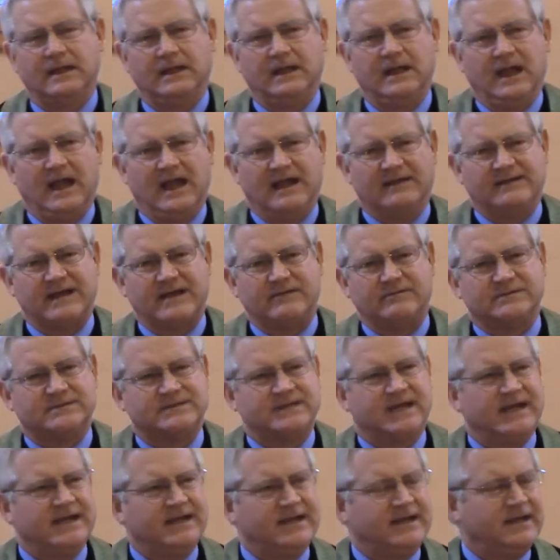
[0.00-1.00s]
As I was
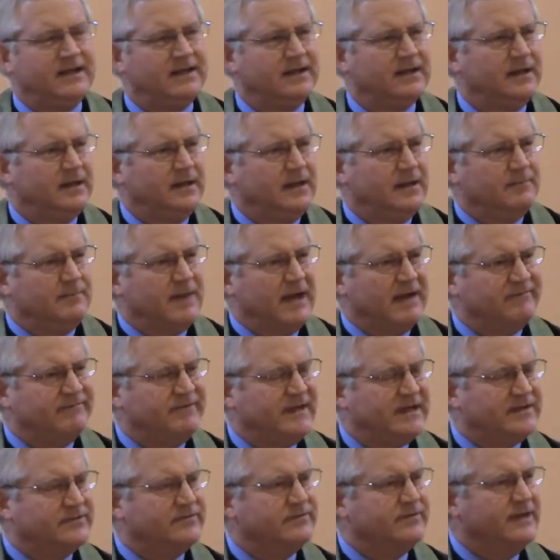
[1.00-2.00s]
taking my
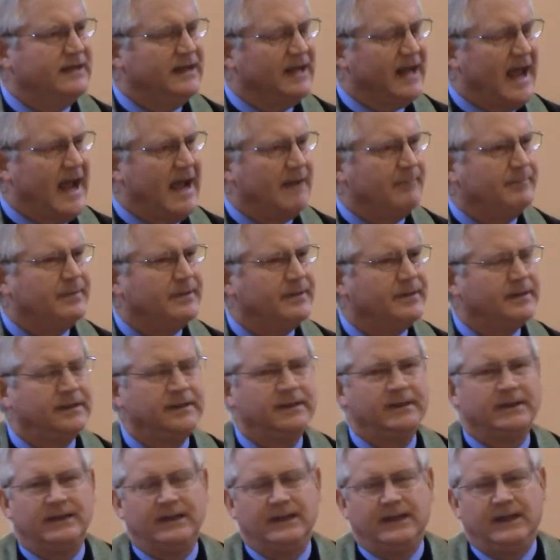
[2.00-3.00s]
victory lap,
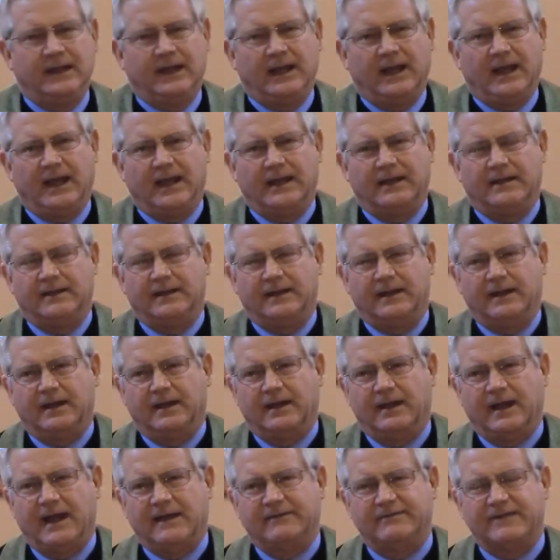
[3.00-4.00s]
and
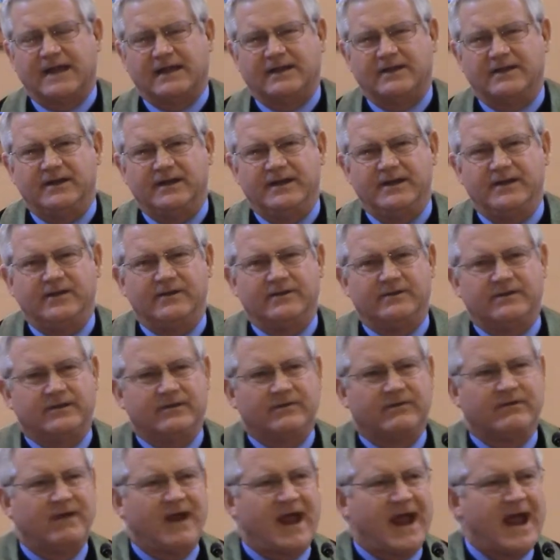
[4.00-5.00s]
as I could hear the
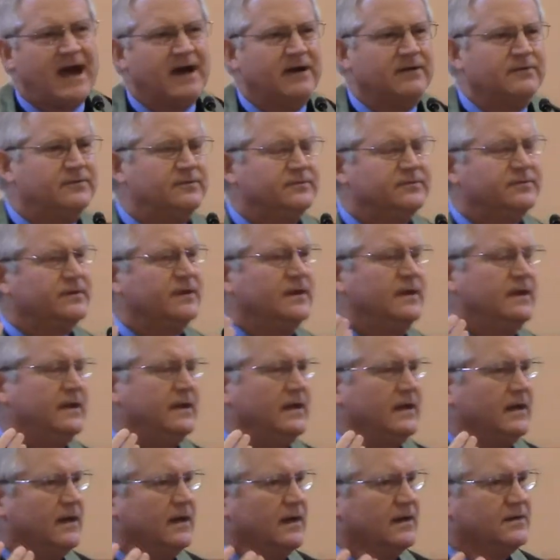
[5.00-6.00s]
crowds
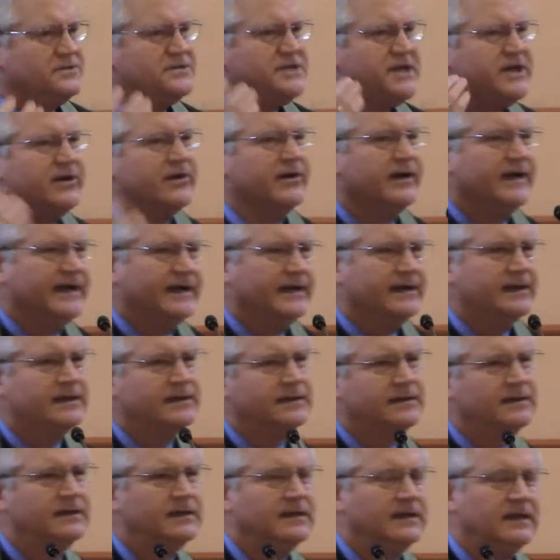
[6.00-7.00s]
cheering,
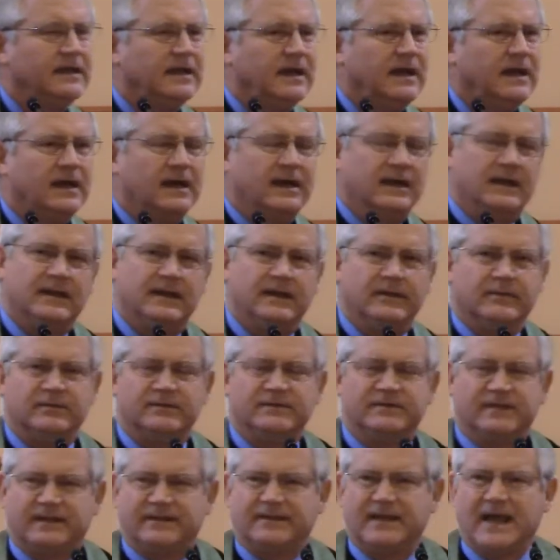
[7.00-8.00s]
it was
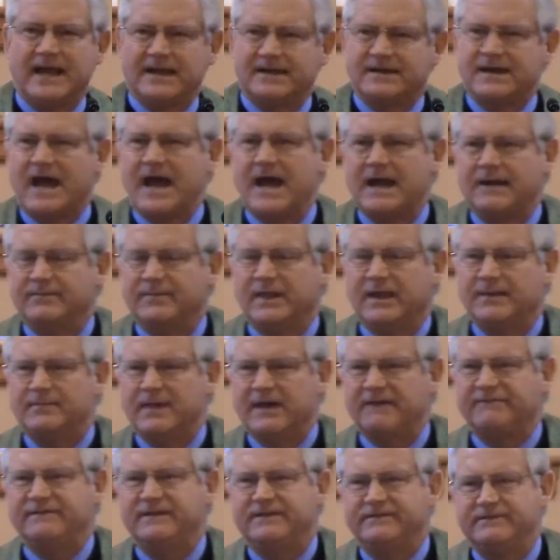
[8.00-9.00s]
at that time that my
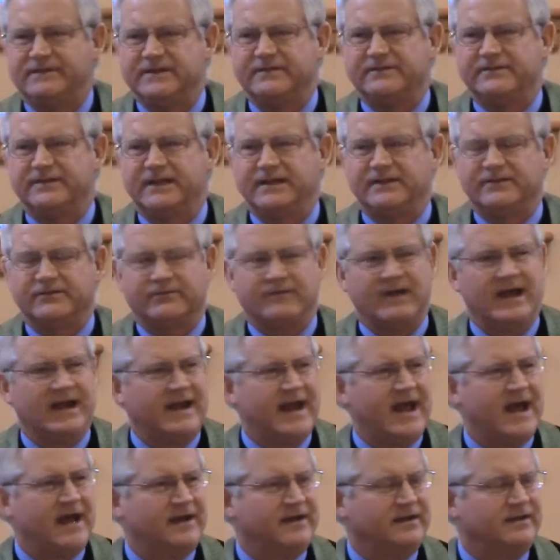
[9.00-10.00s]
50 cents ran
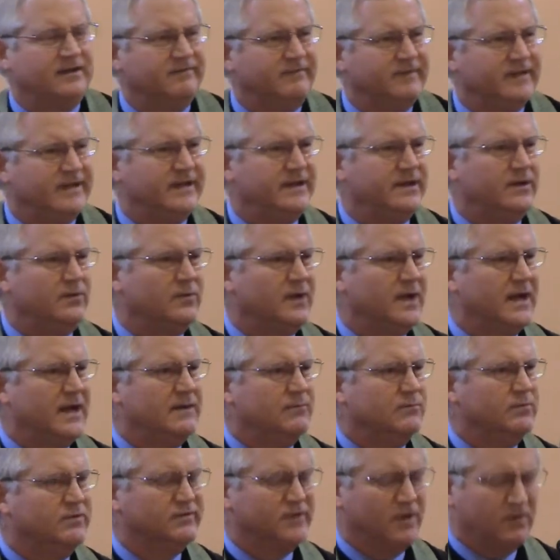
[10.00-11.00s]
out and the video game
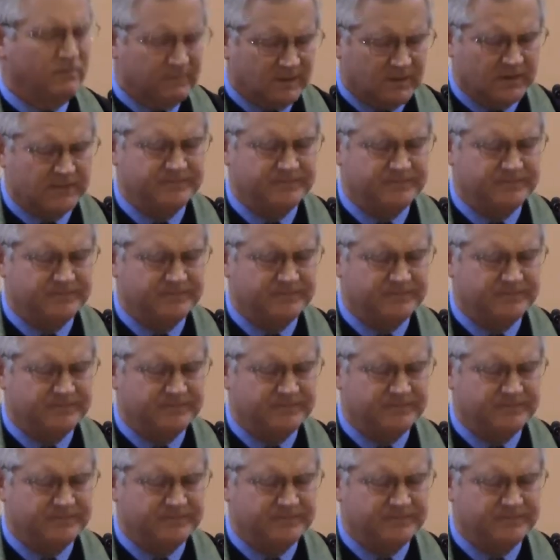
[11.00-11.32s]
was over.